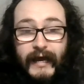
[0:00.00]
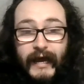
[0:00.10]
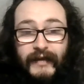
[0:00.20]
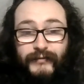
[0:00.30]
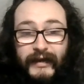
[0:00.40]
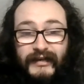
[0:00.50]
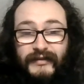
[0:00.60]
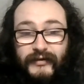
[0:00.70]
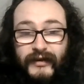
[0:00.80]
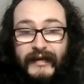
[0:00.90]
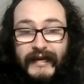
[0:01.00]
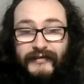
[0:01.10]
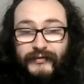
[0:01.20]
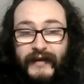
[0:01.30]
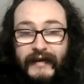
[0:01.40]
as well as looking
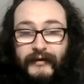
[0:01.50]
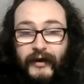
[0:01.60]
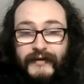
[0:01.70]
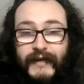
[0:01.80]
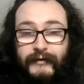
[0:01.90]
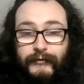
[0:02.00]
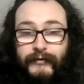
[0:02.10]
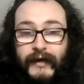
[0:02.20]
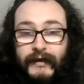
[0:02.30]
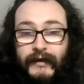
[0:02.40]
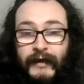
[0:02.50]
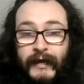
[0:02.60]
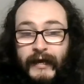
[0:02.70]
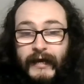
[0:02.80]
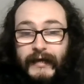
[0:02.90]
into that content creator,
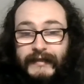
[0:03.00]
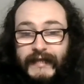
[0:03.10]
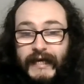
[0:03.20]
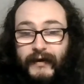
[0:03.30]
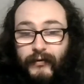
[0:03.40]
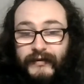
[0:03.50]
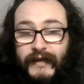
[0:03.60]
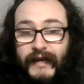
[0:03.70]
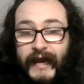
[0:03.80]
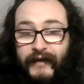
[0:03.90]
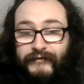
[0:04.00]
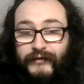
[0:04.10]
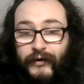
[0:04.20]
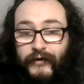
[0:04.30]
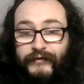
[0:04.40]
seeing what they have
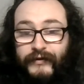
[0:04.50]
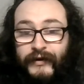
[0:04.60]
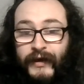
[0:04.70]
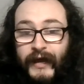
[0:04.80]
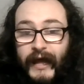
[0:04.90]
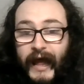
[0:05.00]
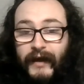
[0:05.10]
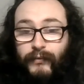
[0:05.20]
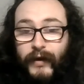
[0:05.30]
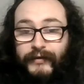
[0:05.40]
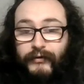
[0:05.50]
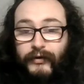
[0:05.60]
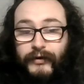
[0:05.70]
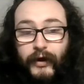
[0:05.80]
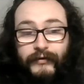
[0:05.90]
to offer, and whether
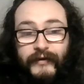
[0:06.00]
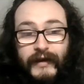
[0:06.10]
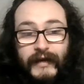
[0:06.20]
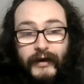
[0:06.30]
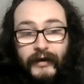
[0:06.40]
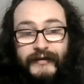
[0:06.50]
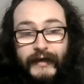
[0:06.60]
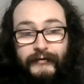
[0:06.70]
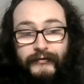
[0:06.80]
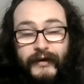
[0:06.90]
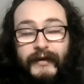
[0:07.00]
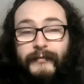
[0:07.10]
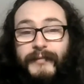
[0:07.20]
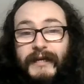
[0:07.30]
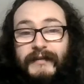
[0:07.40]
or not the content creator
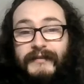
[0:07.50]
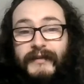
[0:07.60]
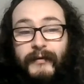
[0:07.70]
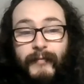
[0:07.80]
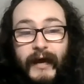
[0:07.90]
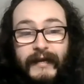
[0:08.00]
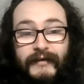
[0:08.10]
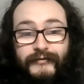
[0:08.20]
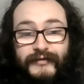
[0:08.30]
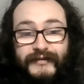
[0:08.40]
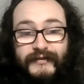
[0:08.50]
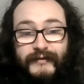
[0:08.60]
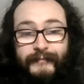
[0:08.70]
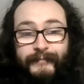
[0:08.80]
piques my interest.